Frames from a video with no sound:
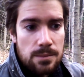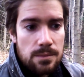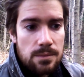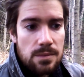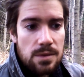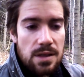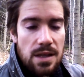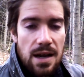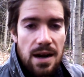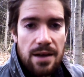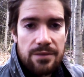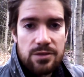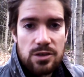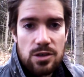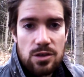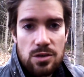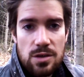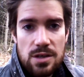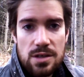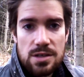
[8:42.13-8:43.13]
And then after New
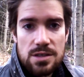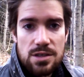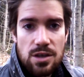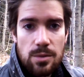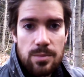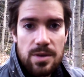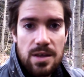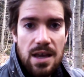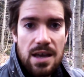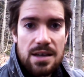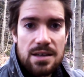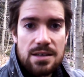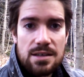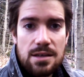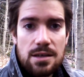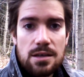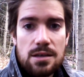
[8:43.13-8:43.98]
Year's, I'll be headed